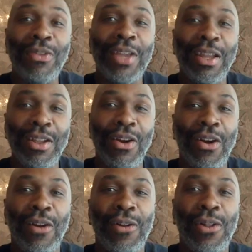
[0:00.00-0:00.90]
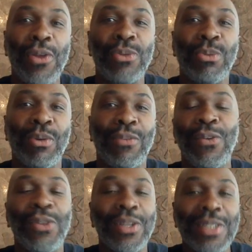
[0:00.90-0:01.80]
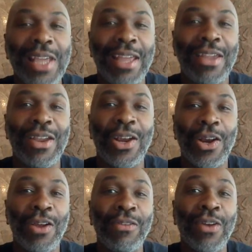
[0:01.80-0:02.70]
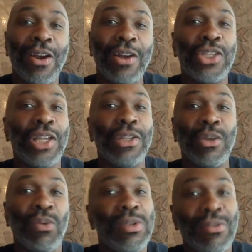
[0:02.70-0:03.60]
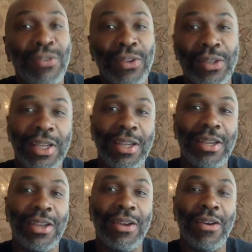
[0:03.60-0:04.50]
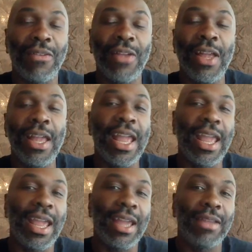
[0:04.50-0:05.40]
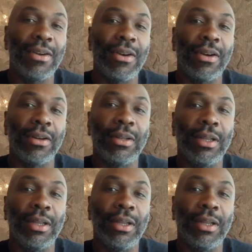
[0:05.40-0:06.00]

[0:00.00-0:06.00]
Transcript: that our clothes weren't fully taken care of, our shelter wasn't fully taken care of, and our